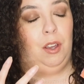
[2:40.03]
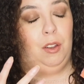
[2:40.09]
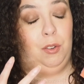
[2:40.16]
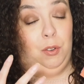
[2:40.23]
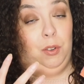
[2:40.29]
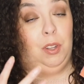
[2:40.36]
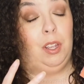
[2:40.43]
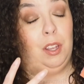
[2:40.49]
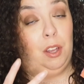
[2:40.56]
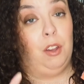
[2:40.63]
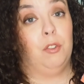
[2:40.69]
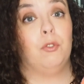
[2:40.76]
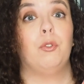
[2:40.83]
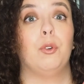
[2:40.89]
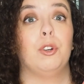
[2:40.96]
uh,
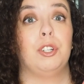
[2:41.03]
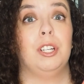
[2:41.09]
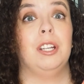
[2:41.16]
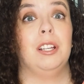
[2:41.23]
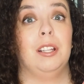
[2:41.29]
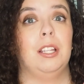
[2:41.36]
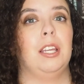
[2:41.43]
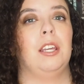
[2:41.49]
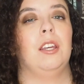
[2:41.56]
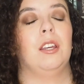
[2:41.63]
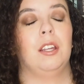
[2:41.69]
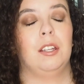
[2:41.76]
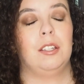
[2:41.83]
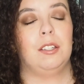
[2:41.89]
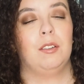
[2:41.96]
unfortunately
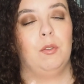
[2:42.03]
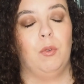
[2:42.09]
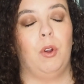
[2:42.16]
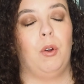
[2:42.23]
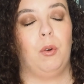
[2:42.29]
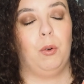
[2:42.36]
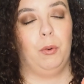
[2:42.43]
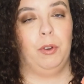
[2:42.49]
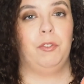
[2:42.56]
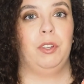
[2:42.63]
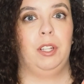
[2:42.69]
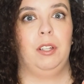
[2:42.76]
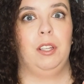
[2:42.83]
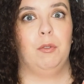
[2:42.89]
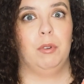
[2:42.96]

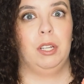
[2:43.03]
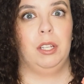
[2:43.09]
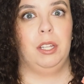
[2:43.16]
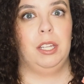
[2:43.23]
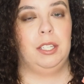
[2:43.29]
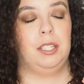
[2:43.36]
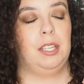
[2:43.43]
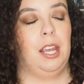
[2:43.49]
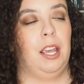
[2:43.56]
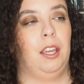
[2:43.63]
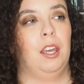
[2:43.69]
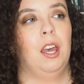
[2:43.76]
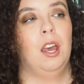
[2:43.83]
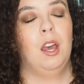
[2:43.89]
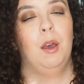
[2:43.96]
horrifically
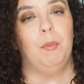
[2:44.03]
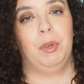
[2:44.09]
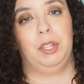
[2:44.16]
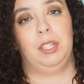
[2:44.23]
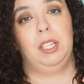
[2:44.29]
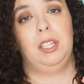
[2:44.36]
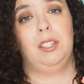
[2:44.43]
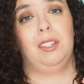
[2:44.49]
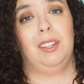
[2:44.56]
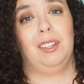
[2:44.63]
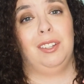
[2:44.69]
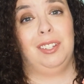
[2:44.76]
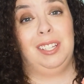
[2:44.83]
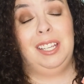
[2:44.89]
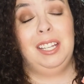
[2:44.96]
realistic, but these
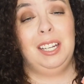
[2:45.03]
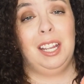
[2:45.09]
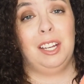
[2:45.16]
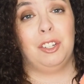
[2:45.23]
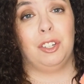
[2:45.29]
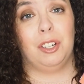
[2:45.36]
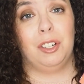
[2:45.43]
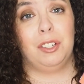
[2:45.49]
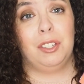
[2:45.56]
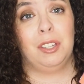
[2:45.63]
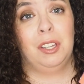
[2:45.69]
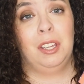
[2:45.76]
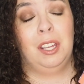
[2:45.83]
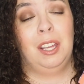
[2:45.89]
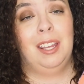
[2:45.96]
teenagers
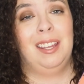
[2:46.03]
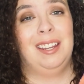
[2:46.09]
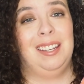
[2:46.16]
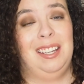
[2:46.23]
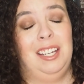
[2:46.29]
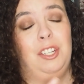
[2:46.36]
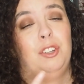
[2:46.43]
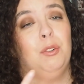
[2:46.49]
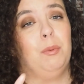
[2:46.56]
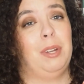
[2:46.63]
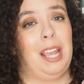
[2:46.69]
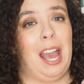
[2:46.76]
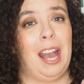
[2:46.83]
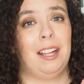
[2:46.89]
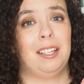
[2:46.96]
need to
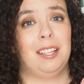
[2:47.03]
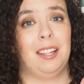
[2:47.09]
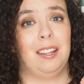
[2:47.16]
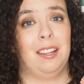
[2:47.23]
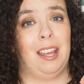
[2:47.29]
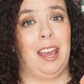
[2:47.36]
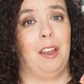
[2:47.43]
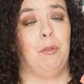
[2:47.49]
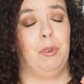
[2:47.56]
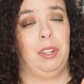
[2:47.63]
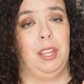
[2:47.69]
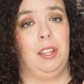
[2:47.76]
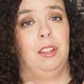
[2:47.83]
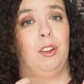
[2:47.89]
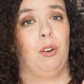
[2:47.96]
react to that
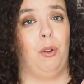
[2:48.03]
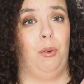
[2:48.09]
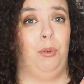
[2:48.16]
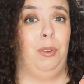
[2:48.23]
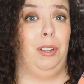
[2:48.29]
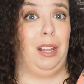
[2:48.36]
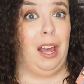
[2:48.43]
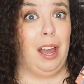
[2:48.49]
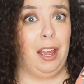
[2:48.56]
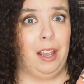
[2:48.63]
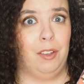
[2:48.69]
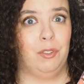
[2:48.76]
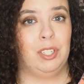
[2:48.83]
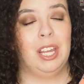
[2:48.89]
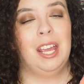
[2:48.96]
within their own
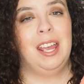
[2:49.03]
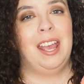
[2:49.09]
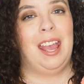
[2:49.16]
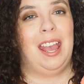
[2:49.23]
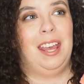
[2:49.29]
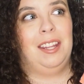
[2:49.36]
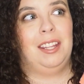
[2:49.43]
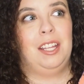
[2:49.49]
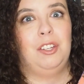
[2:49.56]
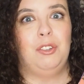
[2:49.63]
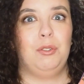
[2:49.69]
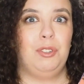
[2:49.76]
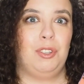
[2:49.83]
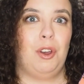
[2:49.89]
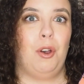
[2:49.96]
lives. And they
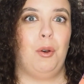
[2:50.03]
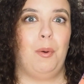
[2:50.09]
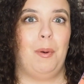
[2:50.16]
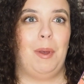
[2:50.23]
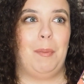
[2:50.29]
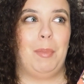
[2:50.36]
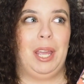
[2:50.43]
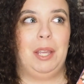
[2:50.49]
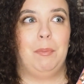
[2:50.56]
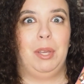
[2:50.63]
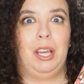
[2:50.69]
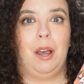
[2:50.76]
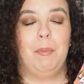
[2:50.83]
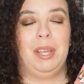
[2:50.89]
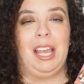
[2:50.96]
do so by
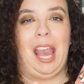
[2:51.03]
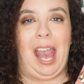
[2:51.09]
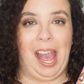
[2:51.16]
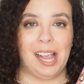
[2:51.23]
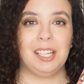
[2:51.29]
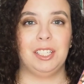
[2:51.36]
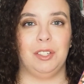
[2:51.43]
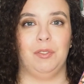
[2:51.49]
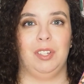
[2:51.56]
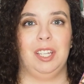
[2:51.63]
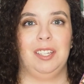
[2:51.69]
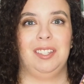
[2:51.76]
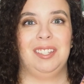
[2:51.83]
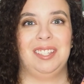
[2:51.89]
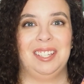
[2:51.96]
becoming
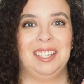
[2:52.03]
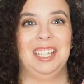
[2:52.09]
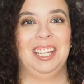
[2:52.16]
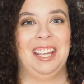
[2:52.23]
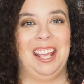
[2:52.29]
activists